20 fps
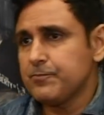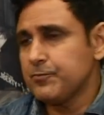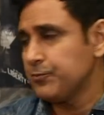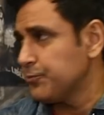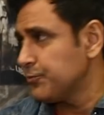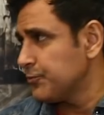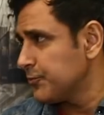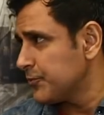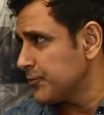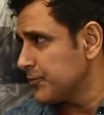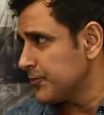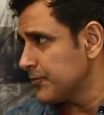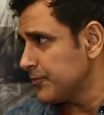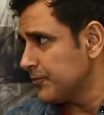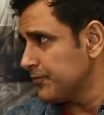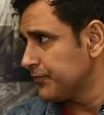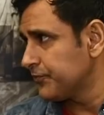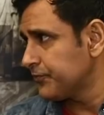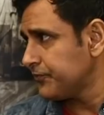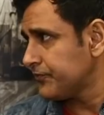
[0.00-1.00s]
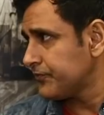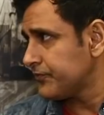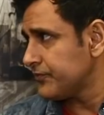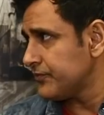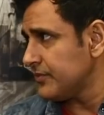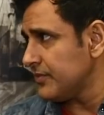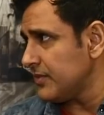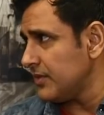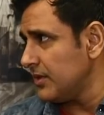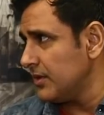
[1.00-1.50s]

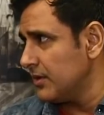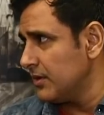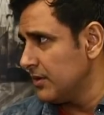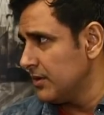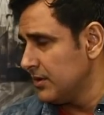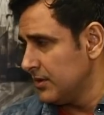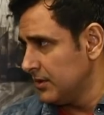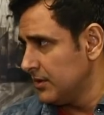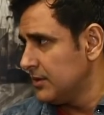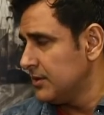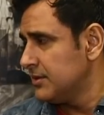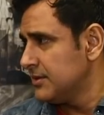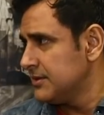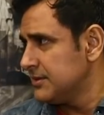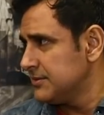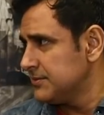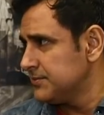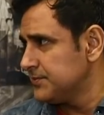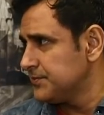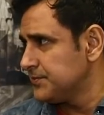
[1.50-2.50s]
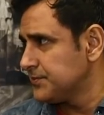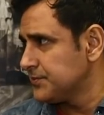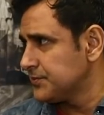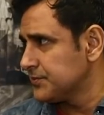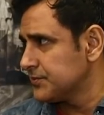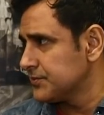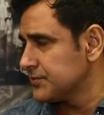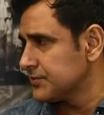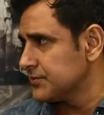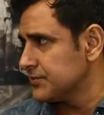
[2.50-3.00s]

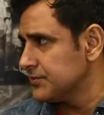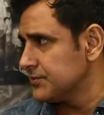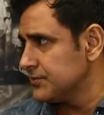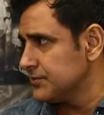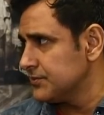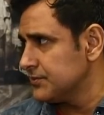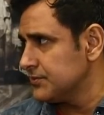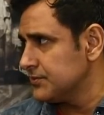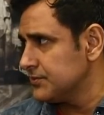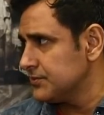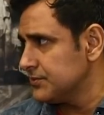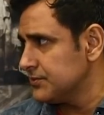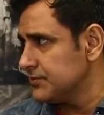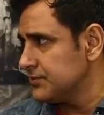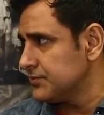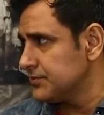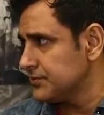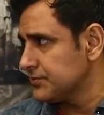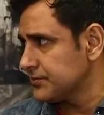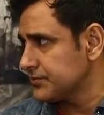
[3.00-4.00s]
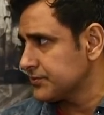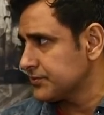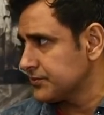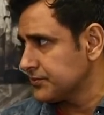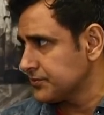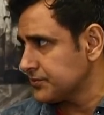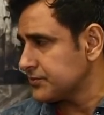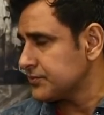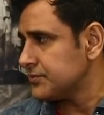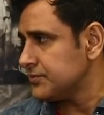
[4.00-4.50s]

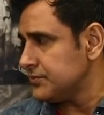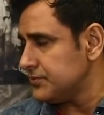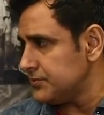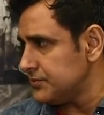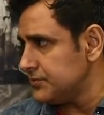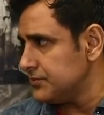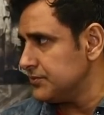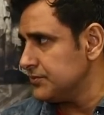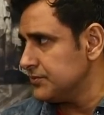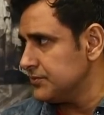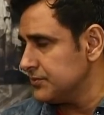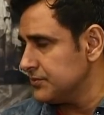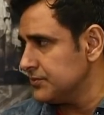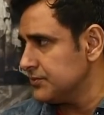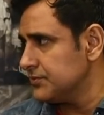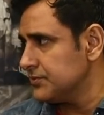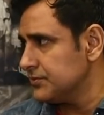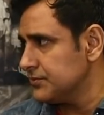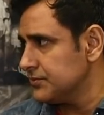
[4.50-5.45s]
[no speech]